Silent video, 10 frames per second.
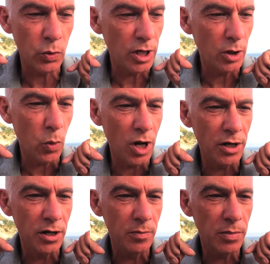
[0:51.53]
where
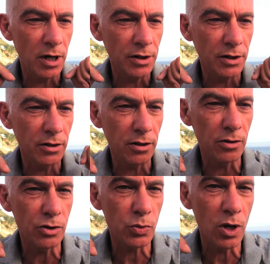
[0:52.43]
one particle
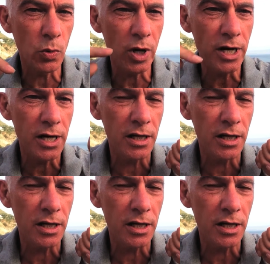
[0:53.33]
goes one way